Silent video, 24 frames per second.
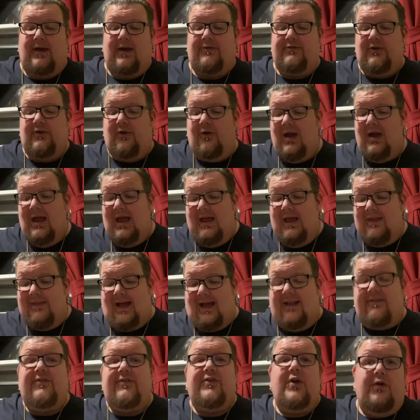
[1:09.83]
So
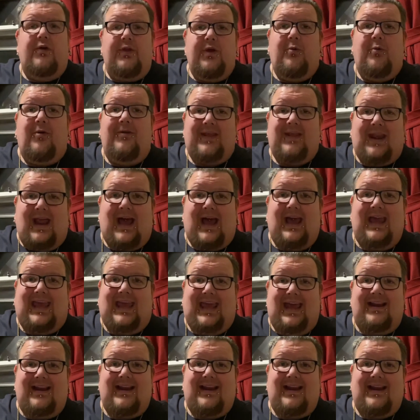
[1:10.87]
that's the only one that I get